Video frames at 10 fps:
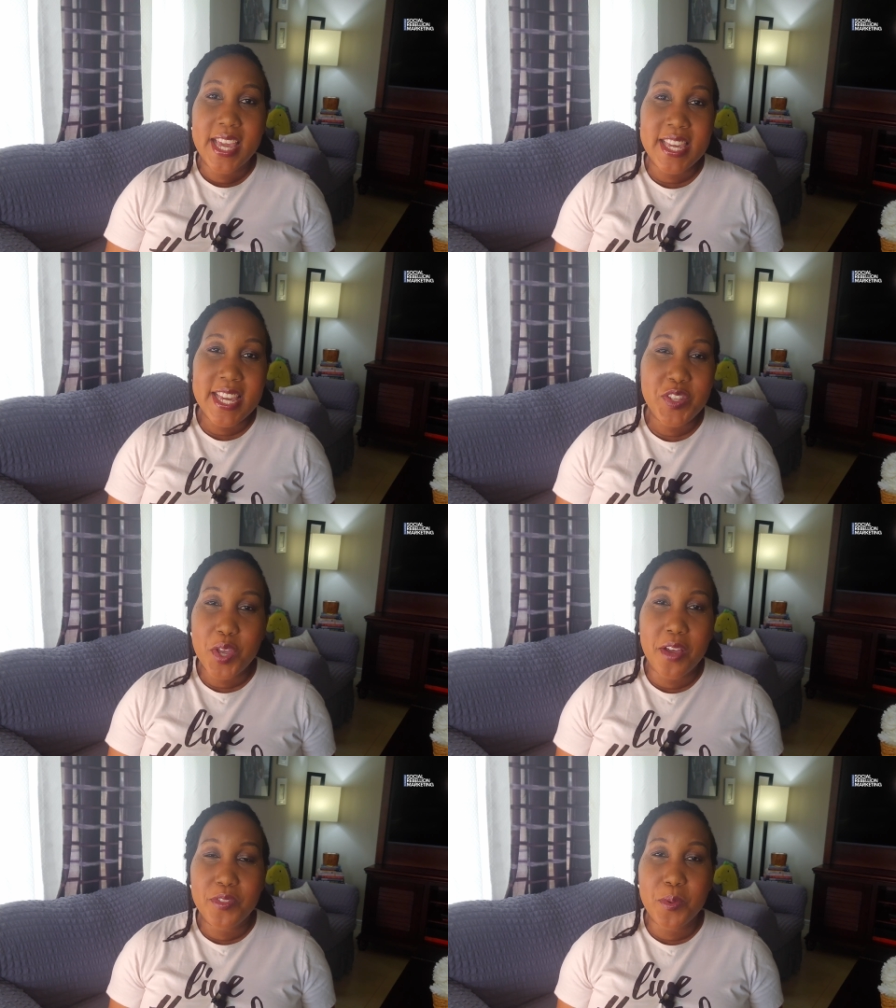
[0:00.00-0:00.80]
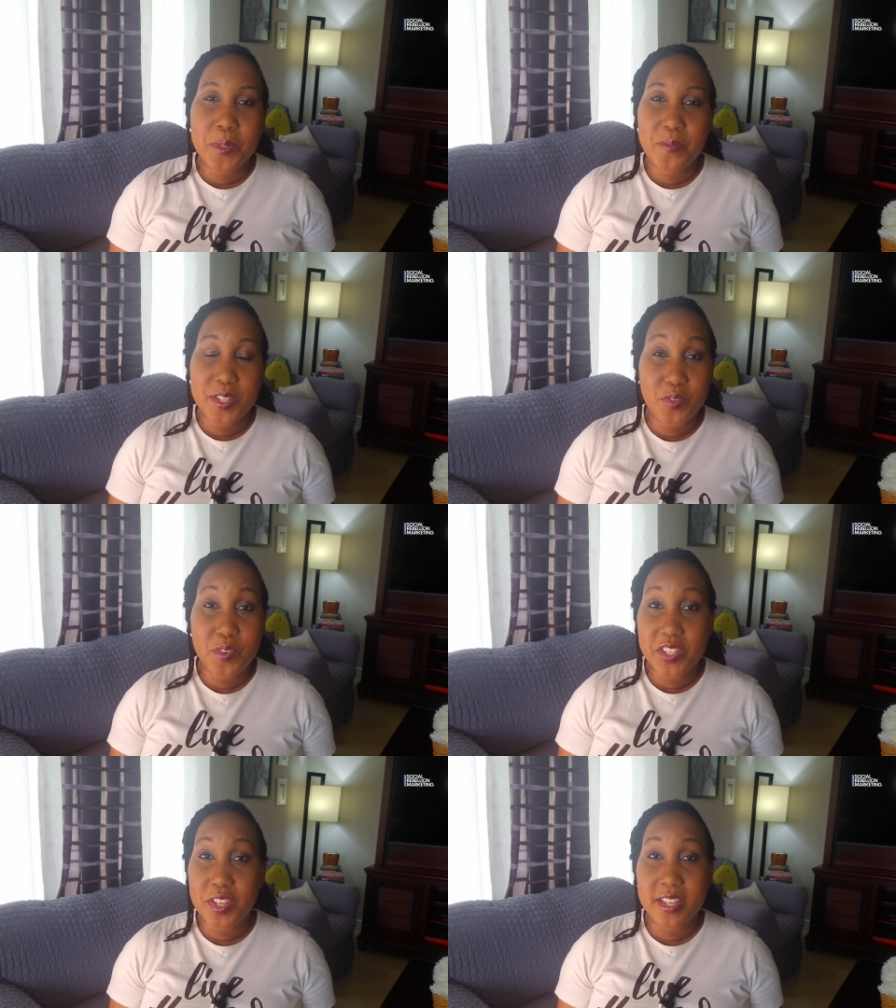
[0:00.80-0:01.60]
each of those
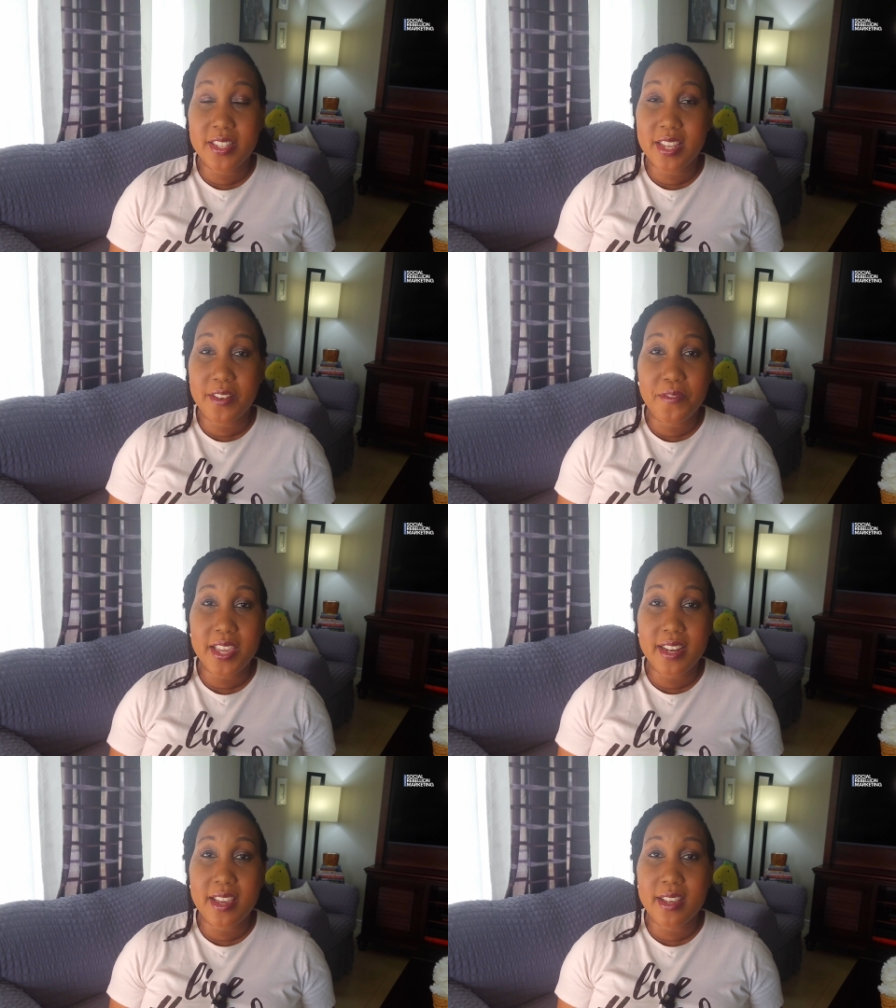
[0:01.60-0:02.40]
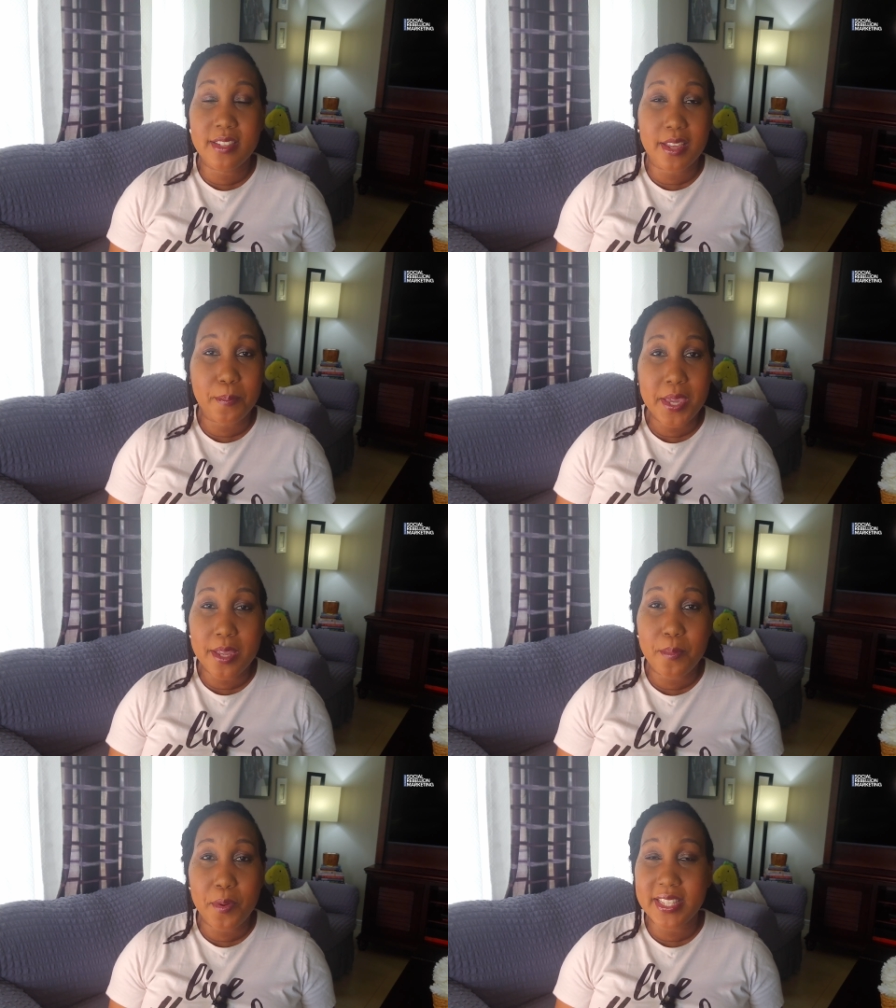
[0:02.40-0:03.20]
frustrations and failures and
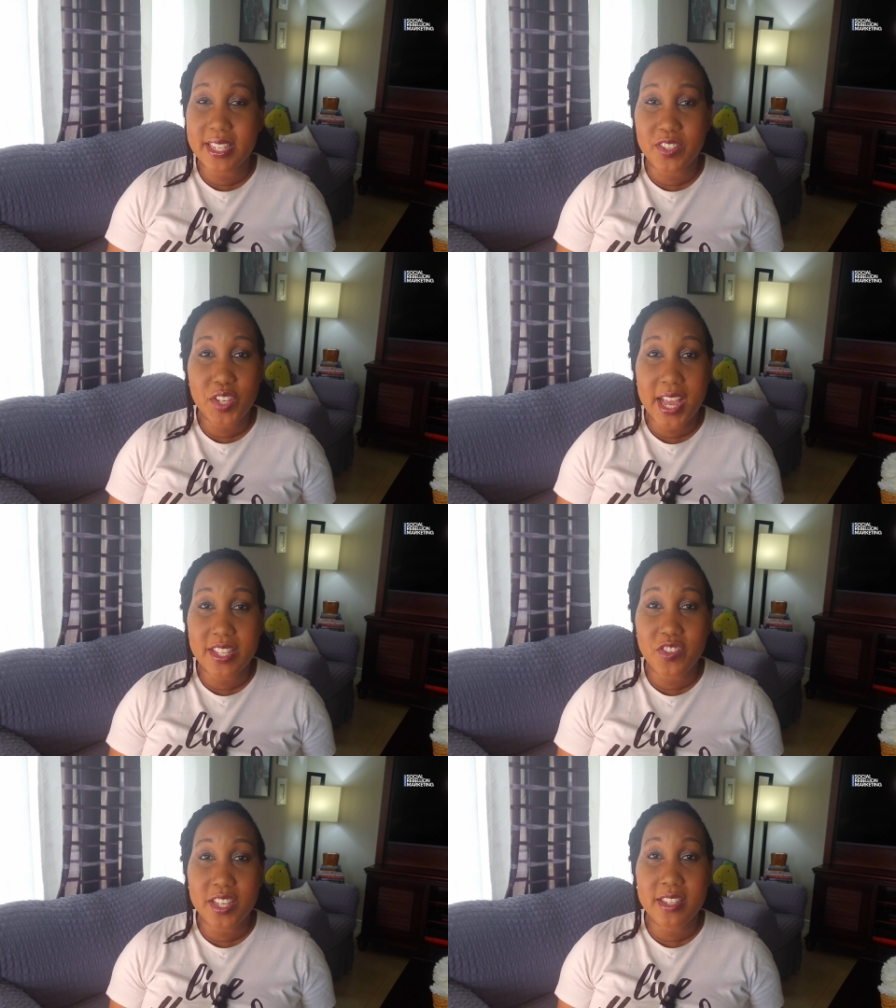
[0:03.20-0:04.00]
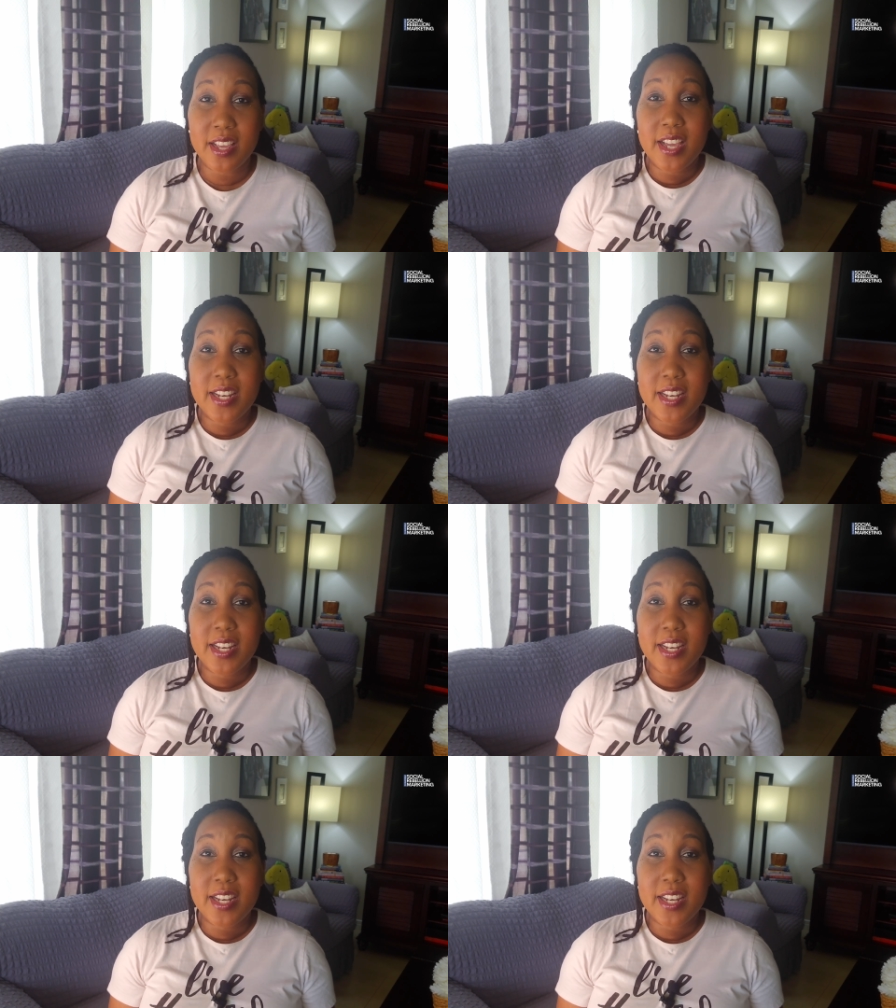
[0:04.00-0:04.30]
pain points and challenges